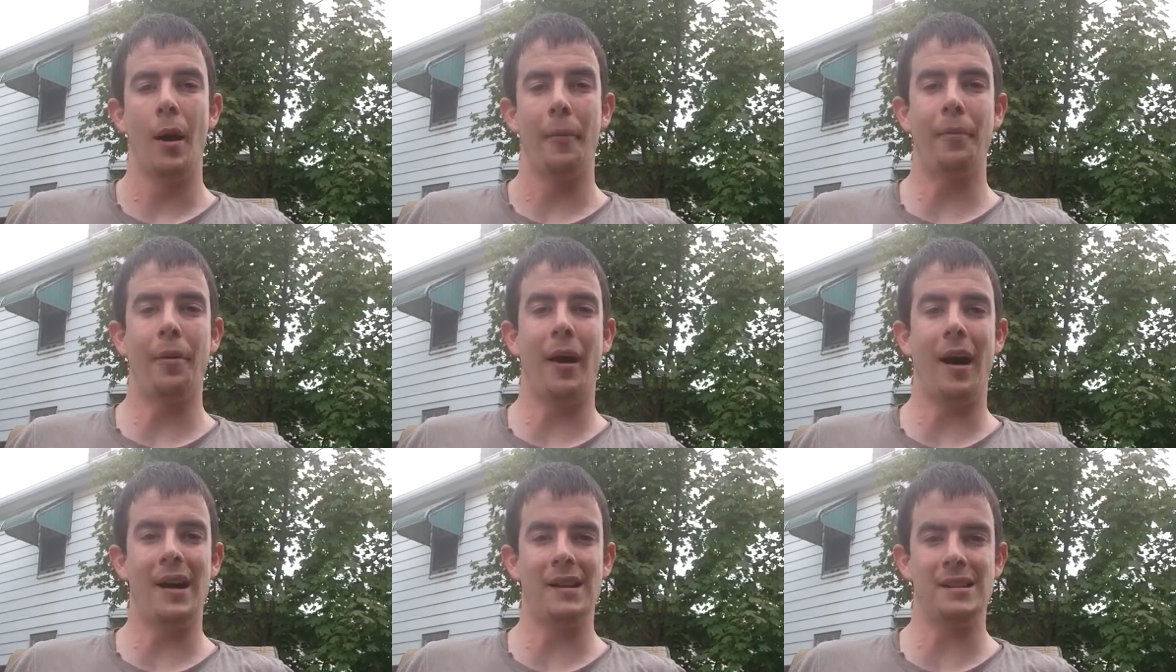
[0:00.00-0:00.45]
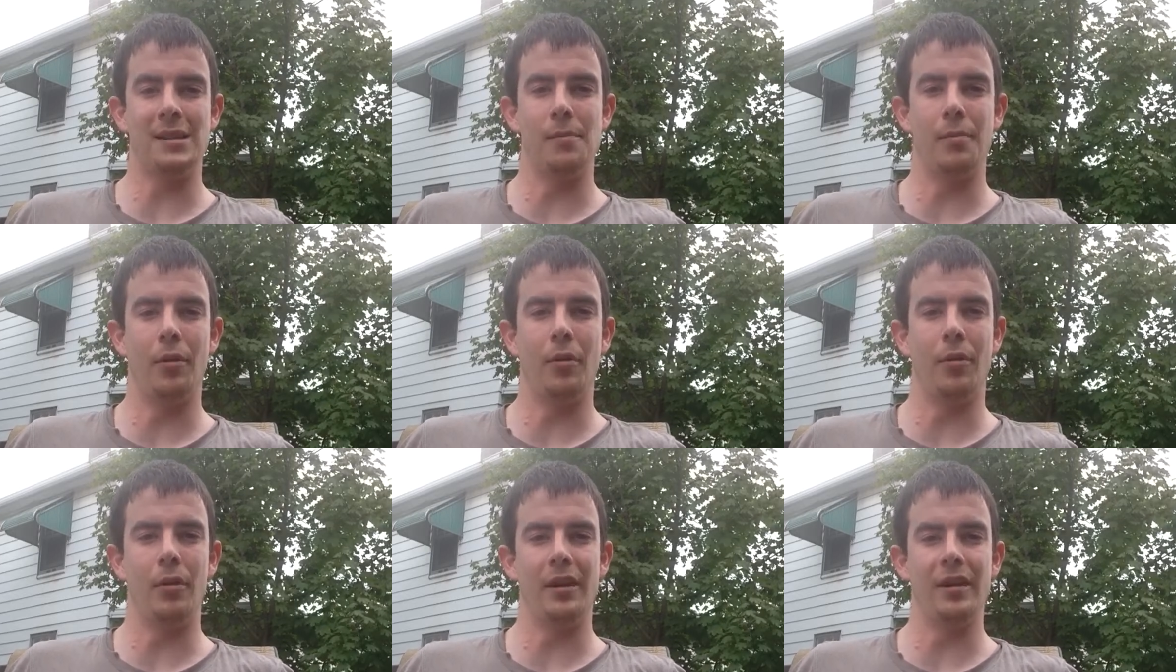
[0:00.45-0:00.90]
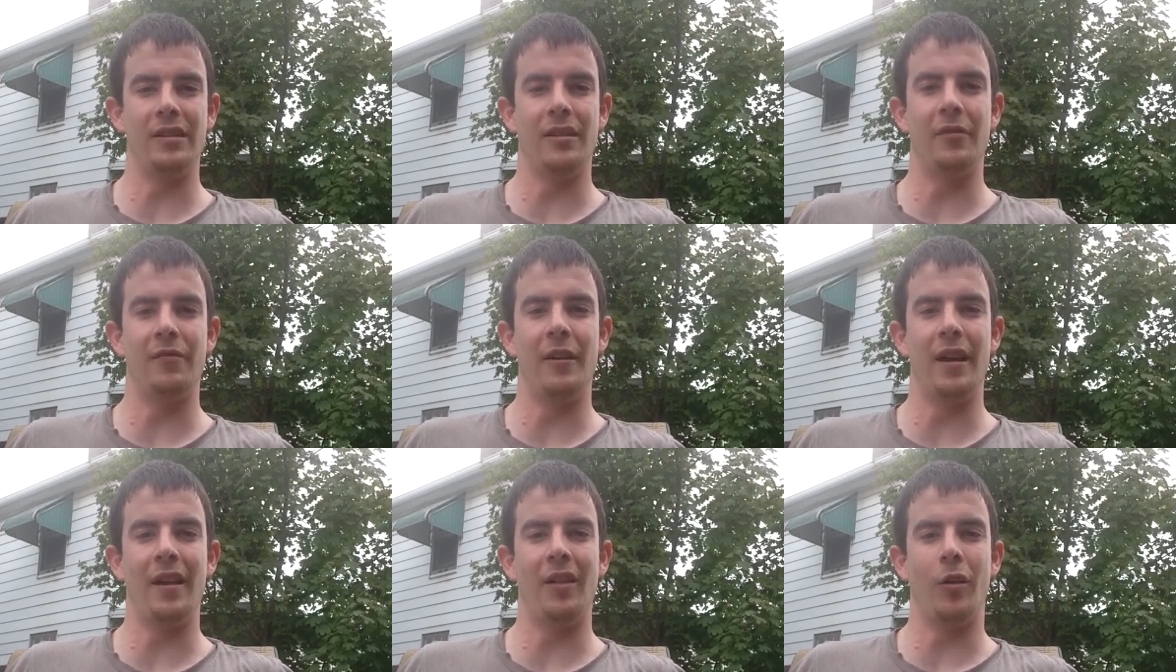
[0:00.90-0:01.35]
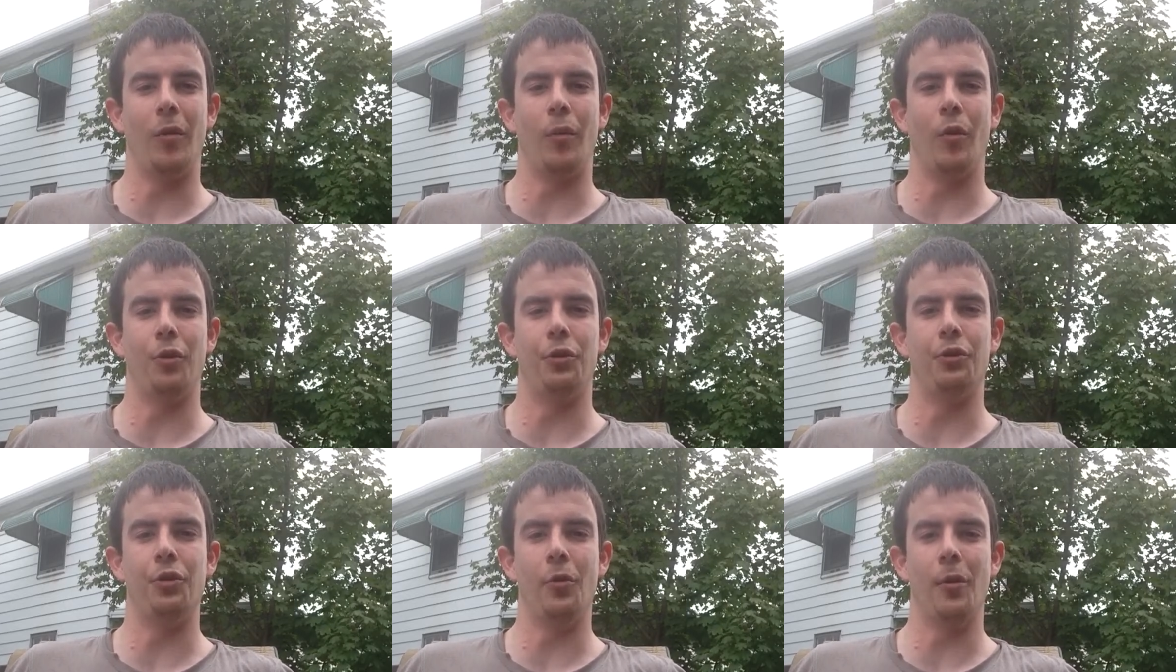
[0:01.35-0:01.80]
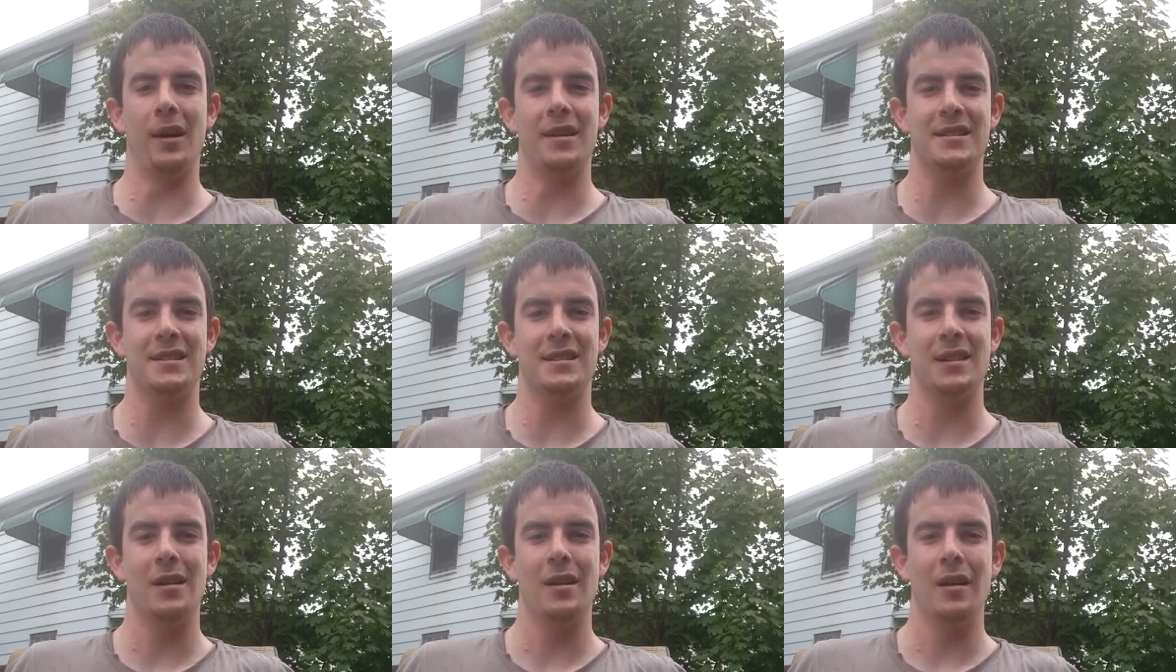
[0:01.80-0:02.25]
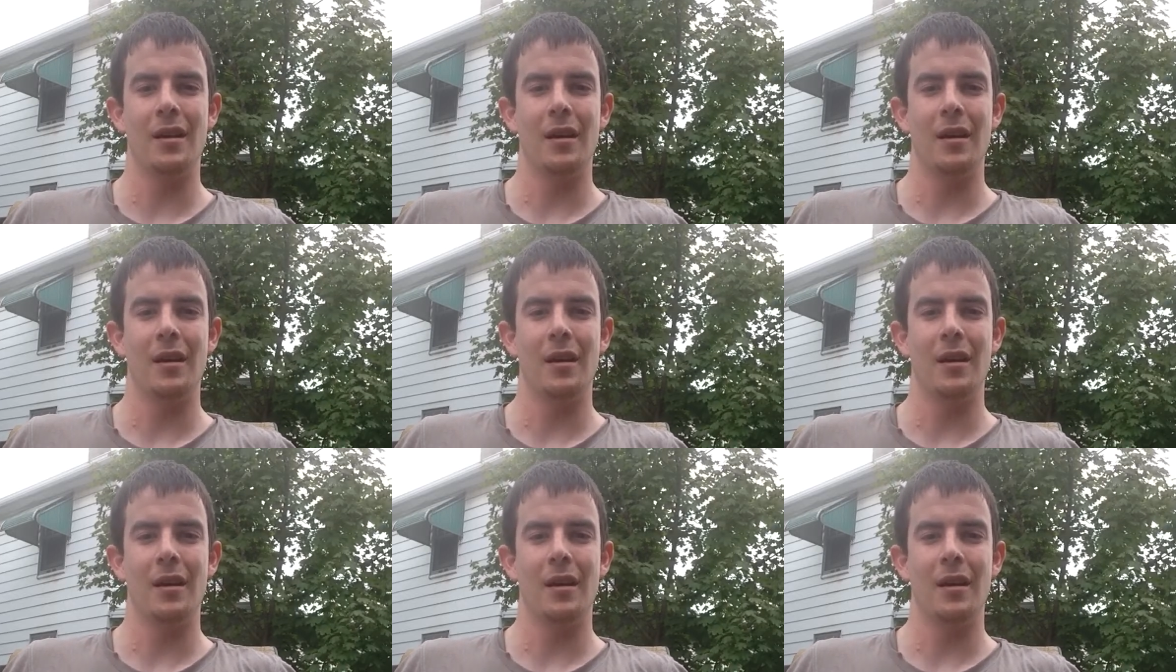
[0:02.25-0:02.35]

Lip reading: possibilities available to us.